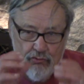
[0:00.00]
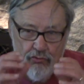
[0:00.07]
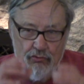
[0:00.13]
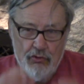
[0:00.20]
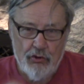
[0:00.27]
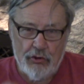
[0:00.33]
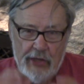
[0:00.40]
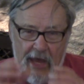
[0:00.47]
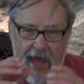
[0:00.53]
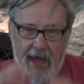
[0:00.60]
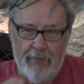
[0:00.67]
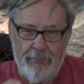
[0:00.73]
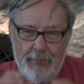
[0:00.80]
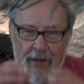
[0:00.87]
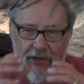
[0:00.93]
you
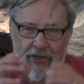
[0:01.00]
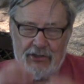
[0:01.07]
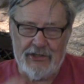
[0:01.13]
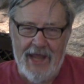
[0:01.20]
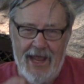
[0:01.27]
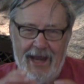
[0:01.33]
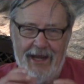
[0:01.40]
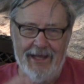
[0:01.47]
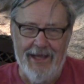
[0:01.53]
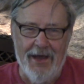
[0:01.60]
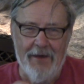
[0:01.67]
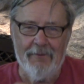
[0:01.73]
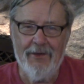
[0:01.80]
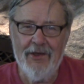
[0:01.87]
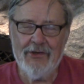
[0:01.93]
can't be standing
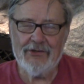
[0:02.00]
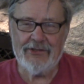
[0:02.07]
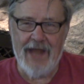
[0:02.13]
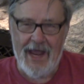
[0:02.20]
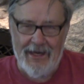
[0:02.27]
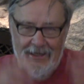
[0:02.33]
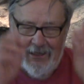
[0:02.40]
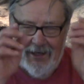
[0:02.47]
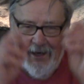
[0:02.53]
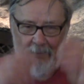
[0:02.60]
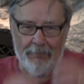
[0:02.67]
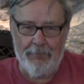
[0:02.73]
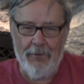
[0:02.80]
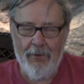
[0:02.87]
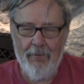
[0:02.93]

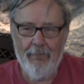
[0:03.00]
up